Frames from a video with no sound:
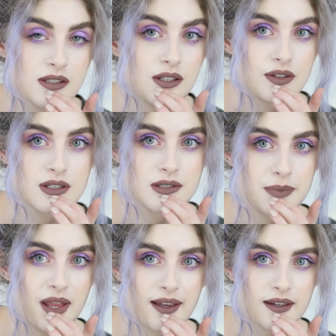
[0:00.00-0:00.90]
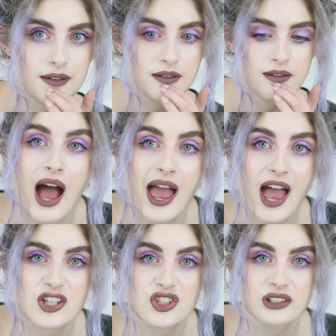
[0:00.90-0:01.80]
Sirius Black. I
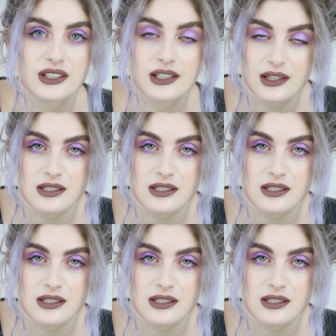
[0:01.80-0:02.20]
actually